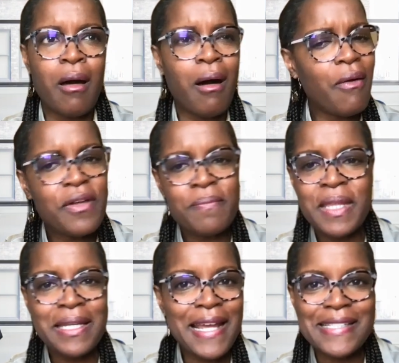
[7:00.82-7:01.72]
call them
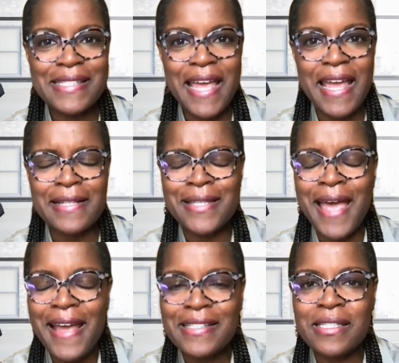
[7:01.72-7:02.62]
the next day,
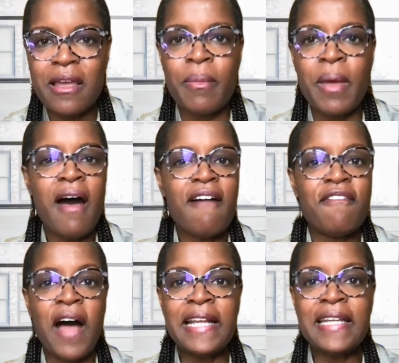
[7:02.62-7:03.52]
text them,
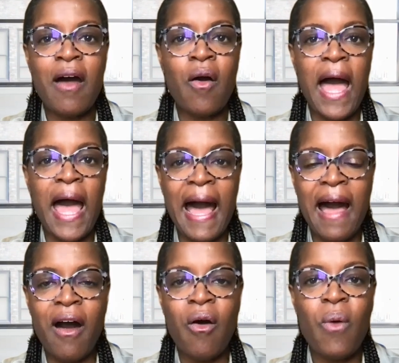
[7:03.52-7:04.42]
find out
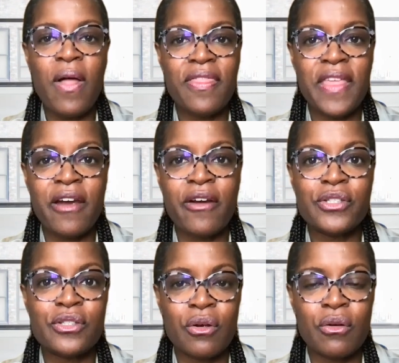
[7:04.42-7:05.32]
how their
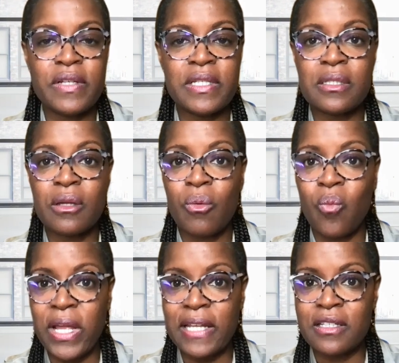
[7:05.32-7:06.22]
service
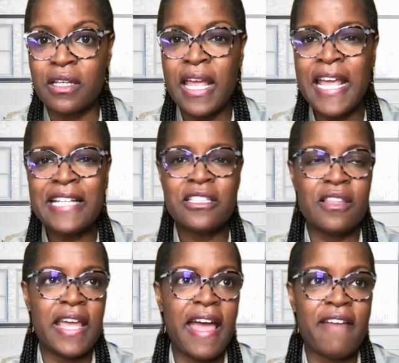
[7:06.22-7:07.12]
went.
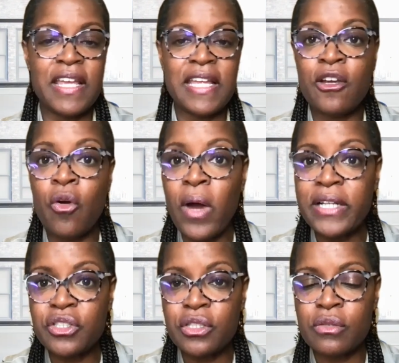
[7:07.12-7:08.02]
Did they have any
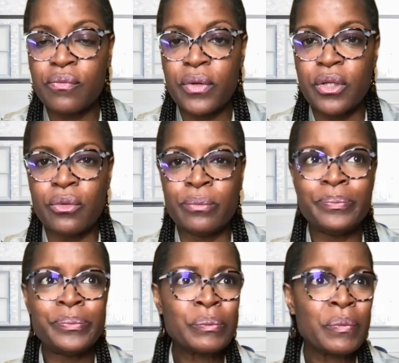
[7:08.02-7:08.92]
questions for you?
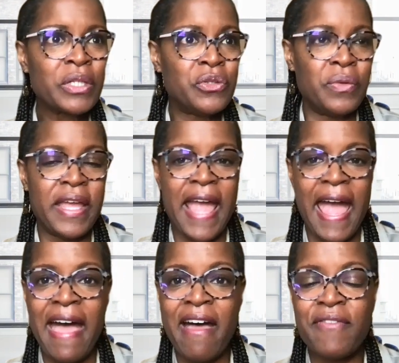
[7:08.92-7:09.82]
Do they
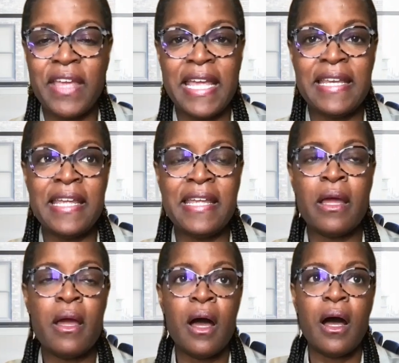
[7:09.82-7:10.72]
have
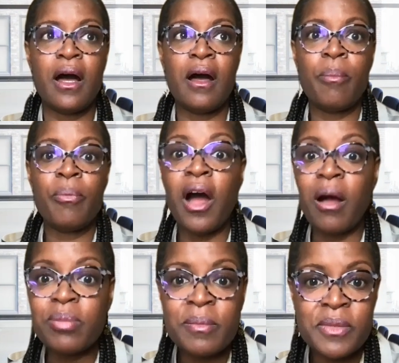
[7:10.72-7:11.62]
any
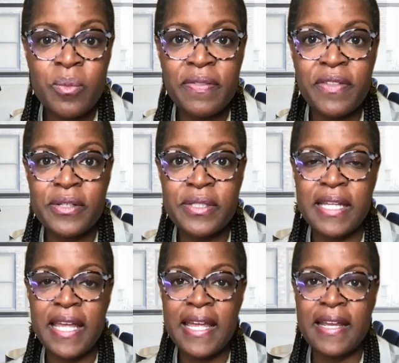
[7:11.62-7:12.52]
problems with their
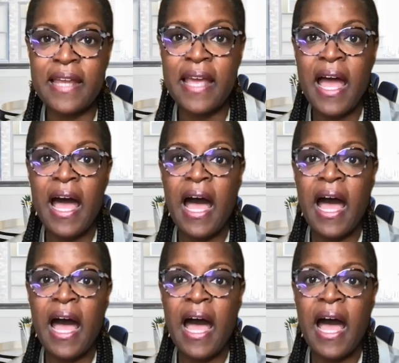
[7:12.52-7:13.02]
skin?